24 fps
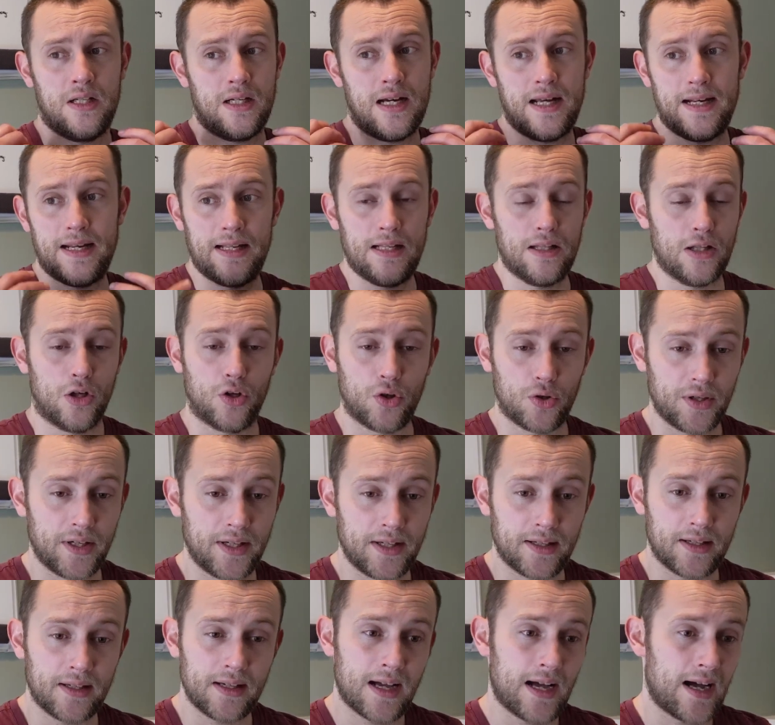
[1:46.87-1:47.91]
and then
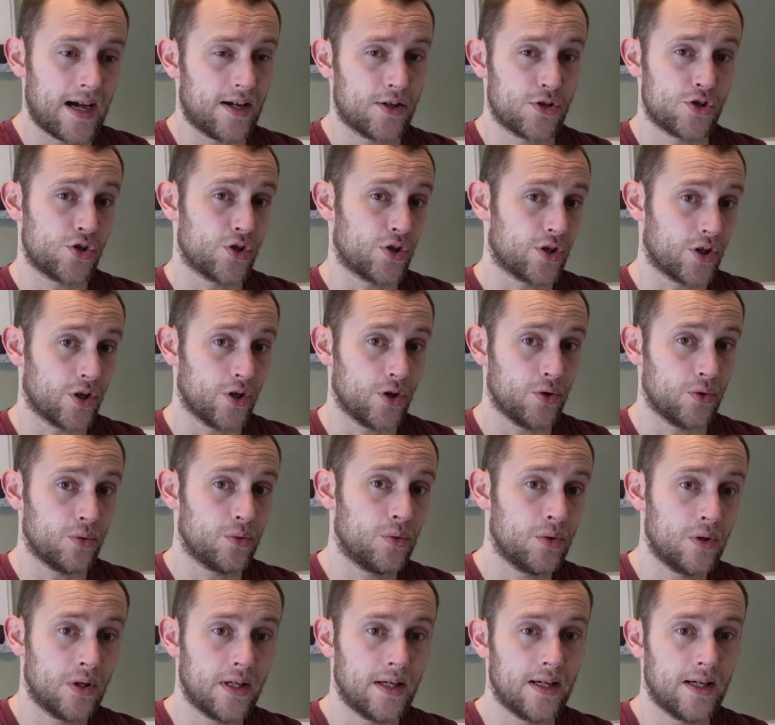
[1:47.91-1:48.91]
learning as you go.